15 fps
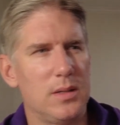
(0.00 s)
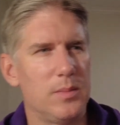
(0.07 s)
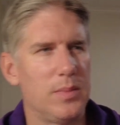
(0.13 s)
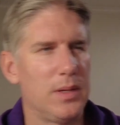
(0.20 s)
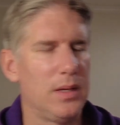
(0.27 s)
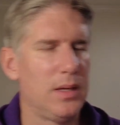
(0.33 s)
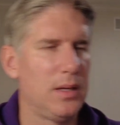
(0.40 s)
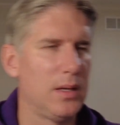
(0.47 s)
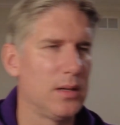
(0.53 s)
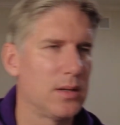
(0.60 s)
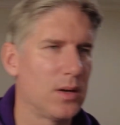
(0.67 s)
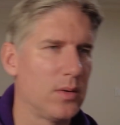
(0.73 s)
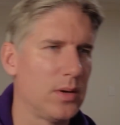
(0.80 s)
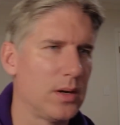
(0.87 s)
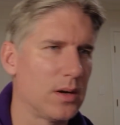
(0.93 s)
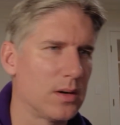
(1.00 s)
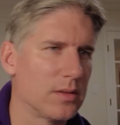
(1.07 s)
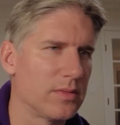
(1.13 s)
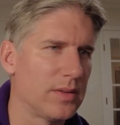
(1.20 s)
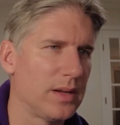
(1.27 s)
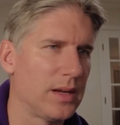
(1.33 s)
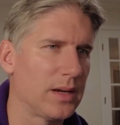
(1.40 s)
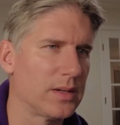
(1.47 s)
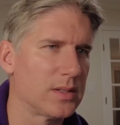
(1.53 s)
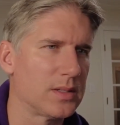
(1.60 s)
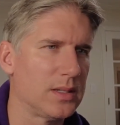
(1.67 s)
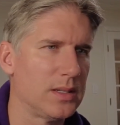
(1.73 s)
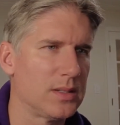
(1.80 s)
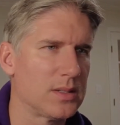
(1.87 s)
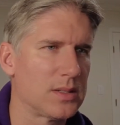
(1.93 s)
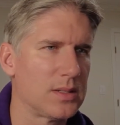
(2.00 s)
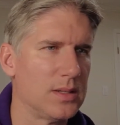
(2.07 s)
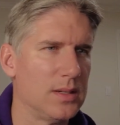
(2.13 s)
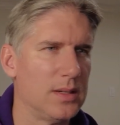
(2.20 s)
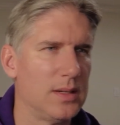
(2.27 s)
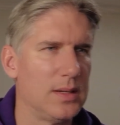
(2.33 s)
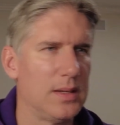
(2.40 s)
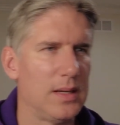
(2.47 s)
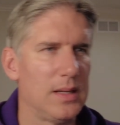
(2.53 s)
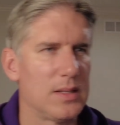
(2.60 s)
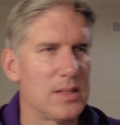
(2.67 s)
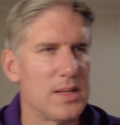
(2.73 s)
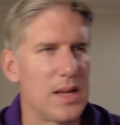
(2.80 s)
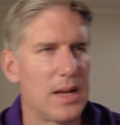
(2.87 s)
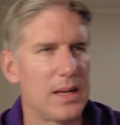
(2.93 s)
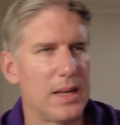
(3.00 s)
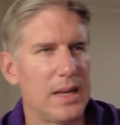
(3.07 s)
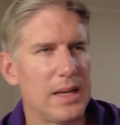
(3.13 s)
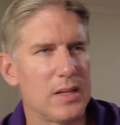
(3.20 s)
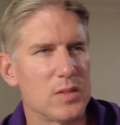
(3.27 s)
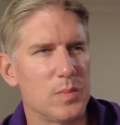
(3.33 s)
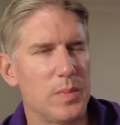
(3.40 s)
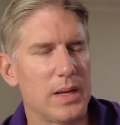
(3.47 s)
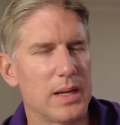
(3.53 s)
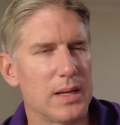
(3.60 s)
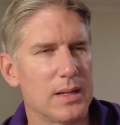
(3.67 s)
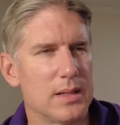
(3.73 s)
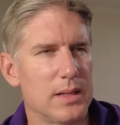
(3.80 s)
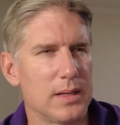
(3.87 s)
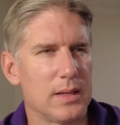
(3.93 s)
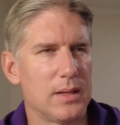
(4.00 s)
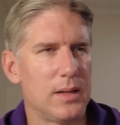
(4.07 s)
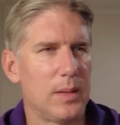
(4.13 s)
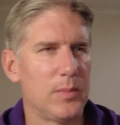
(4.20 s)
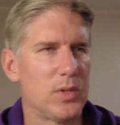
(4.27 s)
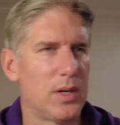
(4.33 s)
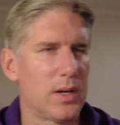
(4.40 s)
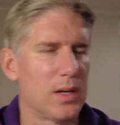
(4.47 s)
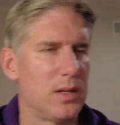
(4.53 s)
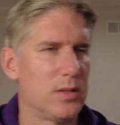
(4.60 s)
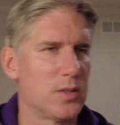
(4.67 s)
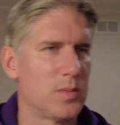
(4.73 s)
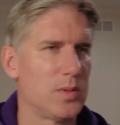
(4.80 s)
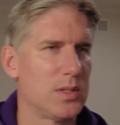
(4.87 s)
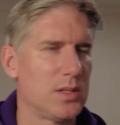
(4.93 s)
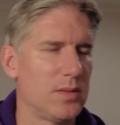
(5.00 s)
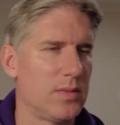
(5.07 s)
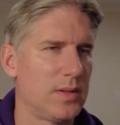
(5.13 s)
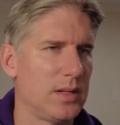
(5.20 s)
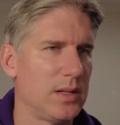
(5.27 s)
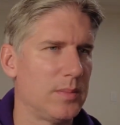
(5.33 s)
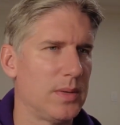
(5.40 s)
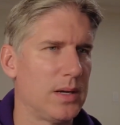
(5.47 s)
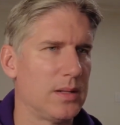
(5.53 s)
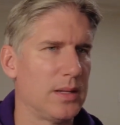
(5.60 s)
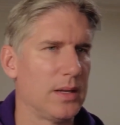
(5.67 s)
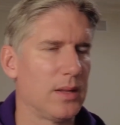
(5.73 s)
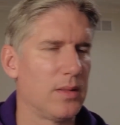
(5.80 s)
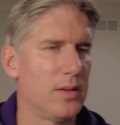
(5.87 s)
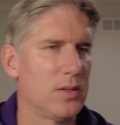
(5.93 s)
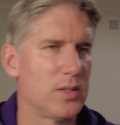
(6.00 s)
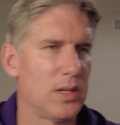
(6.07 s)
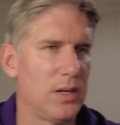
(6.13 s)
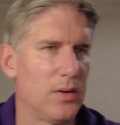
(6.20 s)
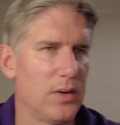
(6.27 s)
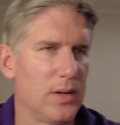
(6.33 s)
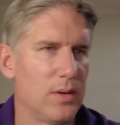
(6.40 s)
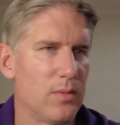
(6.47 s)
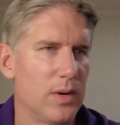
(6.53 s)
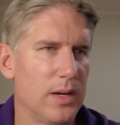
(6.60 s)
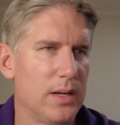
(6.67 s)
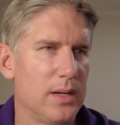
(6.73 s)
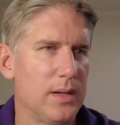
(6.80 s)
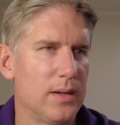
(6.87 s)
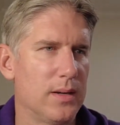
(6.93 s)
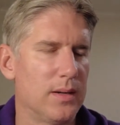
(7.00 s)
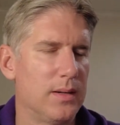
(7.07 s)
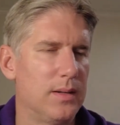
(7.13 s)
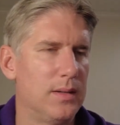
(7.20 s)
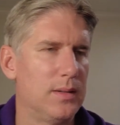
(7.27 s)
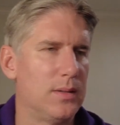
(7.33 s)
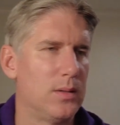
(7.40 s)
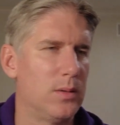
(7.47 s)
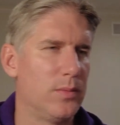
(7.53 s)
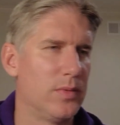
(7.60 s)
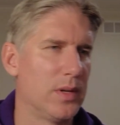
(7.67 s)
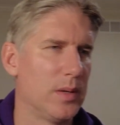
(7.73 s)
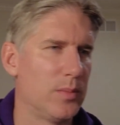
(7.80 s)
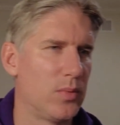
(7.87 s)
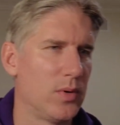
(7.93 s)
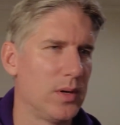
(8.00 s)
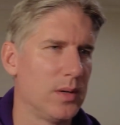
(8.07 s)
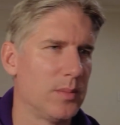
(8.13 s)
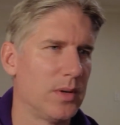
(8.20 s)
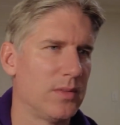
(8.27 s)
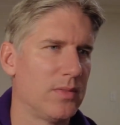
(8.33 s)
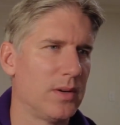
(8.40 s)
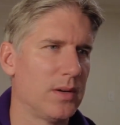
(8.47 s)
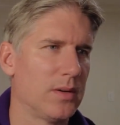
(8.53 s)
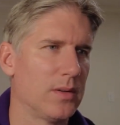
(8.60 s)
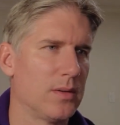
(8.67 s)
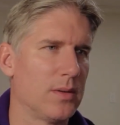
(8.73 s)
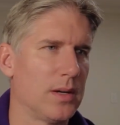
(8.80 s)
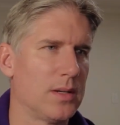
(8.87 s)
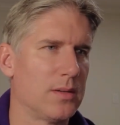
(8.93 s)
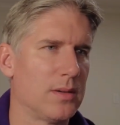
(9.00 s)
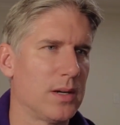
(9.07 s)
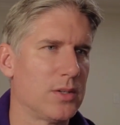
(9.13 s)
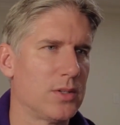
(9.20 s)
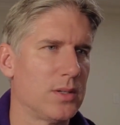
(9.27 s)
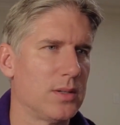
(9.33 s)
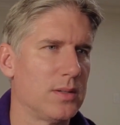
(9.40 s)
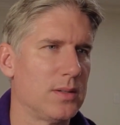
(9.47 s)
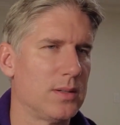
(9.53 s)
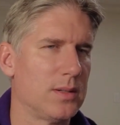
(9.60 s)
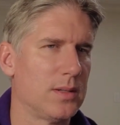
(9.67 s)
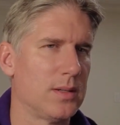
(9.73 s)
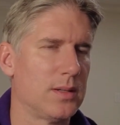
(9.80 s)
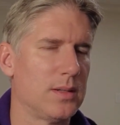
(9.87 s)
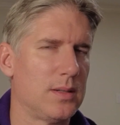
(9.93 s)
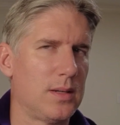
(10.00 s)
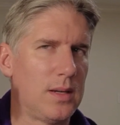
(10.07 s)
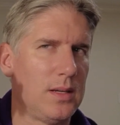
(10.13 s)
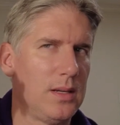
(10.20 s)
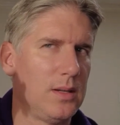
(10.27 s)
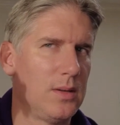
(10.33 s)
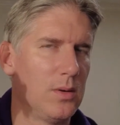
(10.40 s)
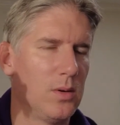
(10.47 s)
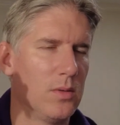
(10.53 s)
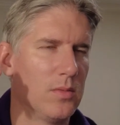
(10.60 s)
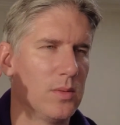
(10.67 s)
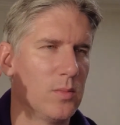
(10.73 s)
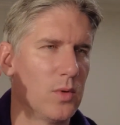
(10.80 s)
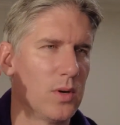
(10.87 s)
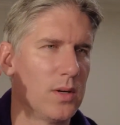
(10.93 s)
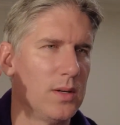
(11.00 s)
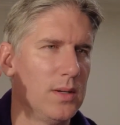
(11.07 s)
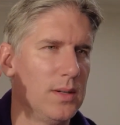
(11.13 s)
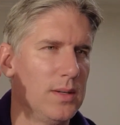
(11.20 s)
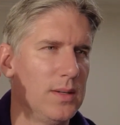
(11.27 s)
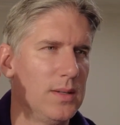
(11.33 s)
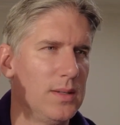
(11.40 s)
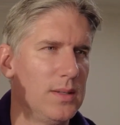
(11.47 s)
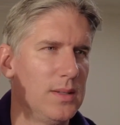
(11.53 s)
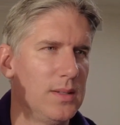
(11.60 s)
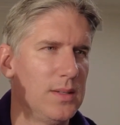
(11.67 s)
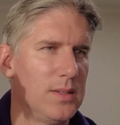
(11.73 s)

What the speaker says: the Rtmp encoding artifacts. It's not as bad. Like I'm talking specifically about like this area right here. Hopefully I pointed my finger in the right direction. I need to go over more.